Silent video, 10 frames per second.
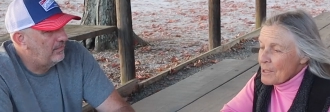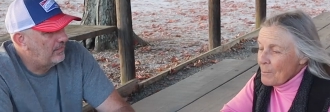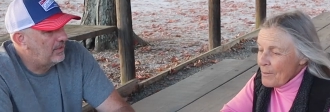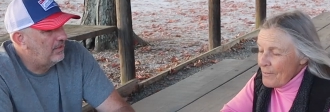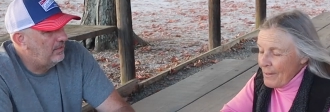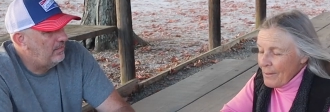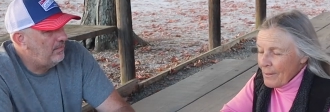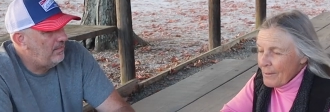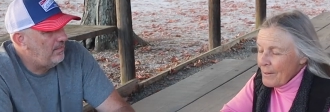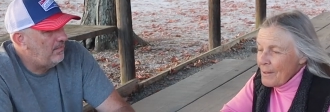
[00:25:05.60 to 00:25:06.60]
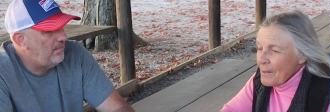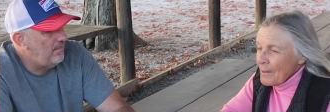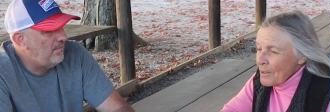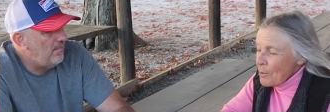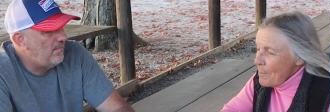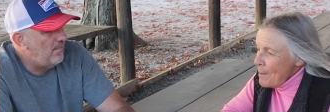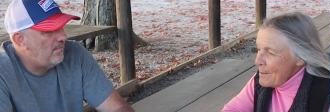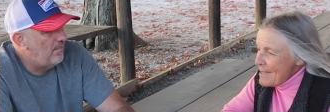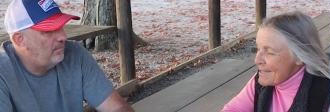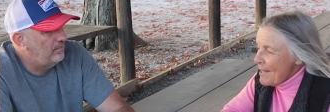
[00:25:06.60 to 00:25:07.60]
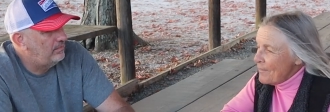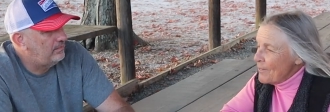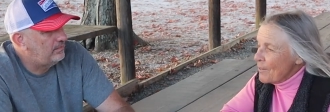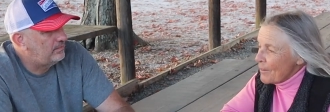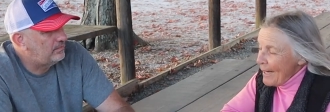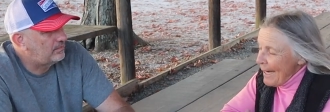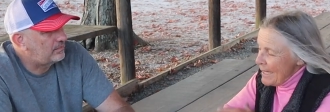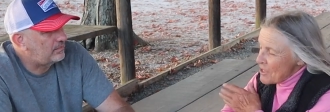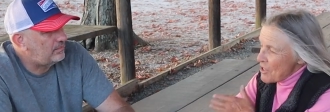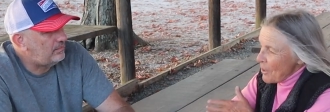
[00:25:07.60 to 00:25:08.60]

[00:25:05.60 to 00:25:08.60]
Speaker 1: some of their, you know, maybe 7 or 8